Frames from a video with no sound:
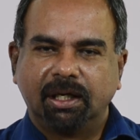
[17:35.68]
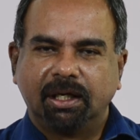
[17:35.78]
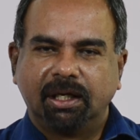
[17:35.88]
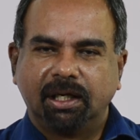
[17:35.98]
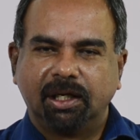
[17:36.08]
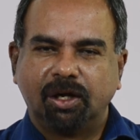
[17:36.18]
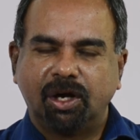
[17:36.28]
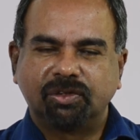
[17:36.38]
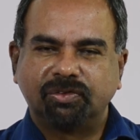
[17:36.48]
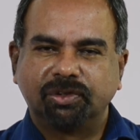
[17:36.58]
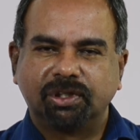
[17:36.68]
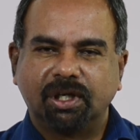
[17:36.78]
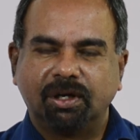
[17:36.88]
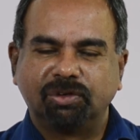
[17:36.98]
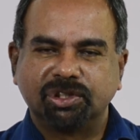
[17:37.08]
Lockwood
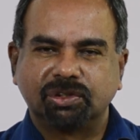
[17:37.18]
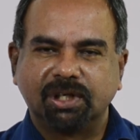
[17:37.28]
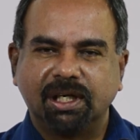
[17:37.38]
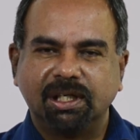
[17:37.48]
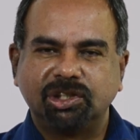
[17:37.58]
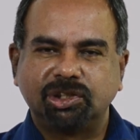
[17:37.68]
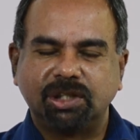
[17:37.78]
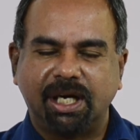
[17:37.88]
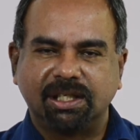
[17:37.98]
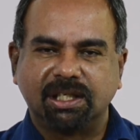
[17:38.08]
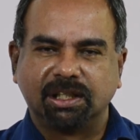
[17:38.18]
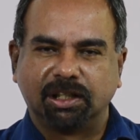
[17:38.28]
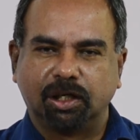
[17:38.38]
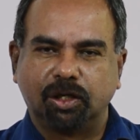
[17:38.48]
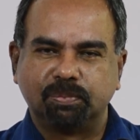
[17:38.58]
was really
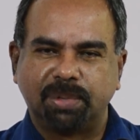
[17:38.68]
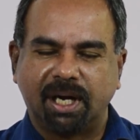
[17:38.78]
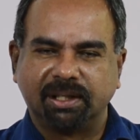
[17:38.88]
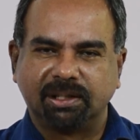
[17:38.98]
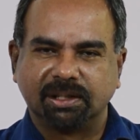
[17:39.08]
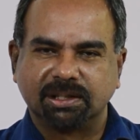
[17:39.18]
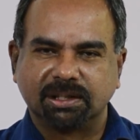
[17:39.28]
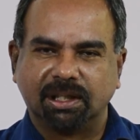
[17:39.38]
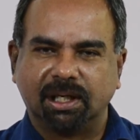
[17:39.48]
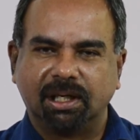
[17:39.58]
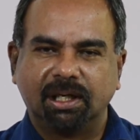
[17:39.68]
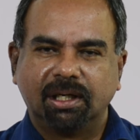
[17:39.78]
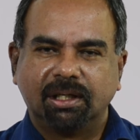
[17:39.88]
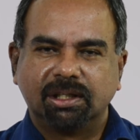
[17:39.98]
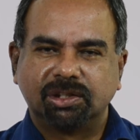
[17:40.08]
shaken by this
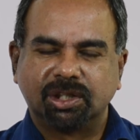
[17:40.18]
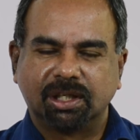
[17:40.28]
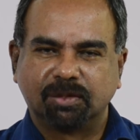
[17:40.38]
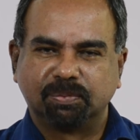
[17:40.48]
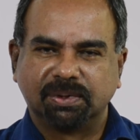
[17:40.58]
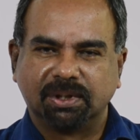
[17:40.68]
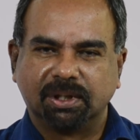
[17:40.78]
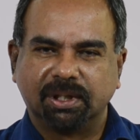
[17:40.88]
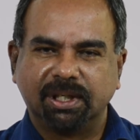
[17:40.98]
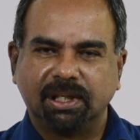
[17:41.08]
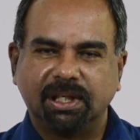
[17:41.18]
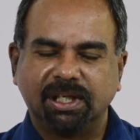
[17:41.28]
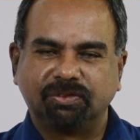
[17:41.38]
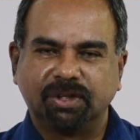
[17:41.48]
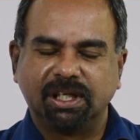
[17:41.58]
terrible
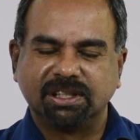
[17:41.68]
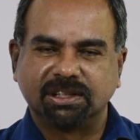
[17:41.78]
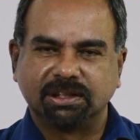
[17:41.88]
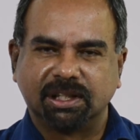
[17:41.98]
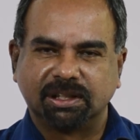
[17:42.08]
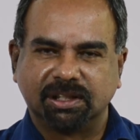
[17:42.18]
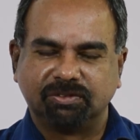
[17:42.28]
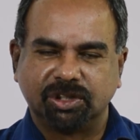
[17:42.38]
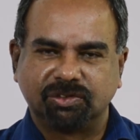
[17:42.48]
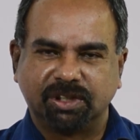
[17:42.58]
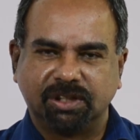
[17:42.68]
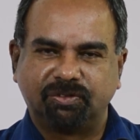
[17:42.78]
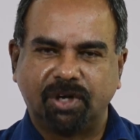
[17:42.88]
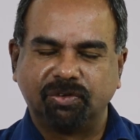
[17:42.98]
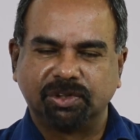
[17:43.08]
incident in which he
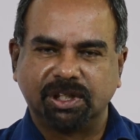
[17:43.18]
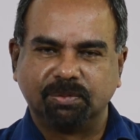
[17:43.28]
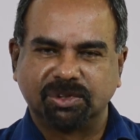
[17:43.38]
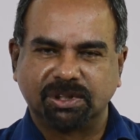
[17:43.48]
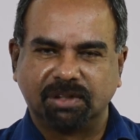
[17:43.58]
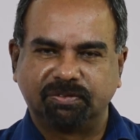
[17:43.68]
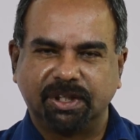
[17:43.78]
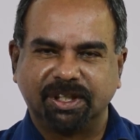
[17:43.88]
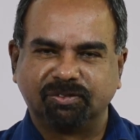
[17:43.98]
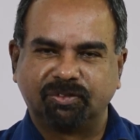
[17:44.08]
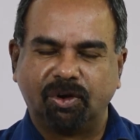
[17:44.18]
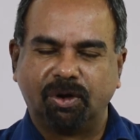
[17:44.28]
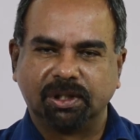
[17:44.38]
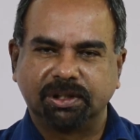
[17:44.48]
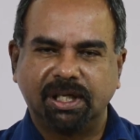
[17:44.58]
found himself
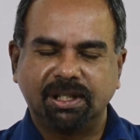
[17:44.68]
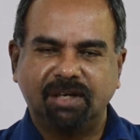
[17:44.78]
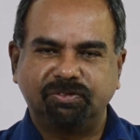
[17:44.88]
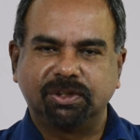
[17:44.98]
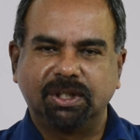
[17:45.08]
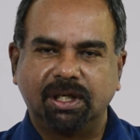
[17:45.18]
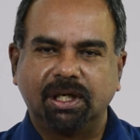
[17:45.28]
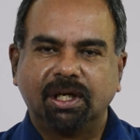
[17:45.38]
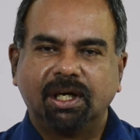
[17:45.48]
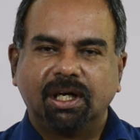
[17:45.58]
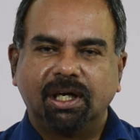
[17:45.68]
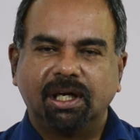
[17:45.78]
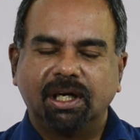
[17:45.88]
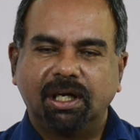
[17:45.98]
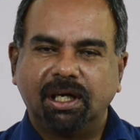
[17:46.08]
involved. And after
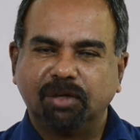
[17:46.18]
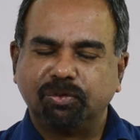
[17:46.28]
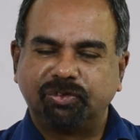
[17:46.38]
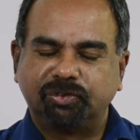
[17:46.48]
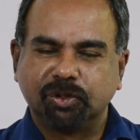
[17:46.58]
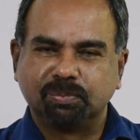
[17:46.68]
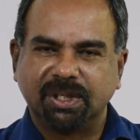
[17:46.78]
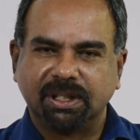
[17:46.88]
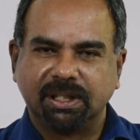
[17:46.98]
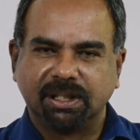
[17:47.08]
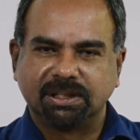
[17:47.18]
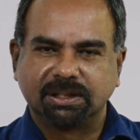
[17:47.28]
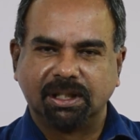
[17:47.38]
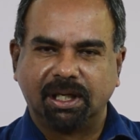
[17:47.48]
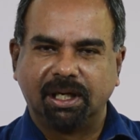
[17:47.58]
a few minutes,
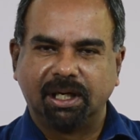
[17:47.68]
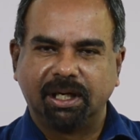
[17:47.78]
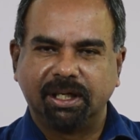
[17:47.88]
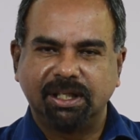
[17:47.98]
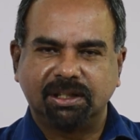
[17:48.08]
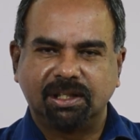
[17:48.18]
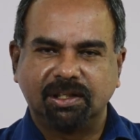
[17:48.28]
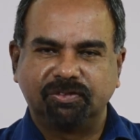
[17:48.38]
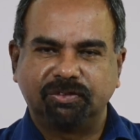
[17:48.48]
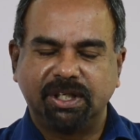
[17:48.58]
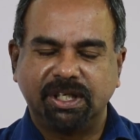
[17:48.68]
Heathcliff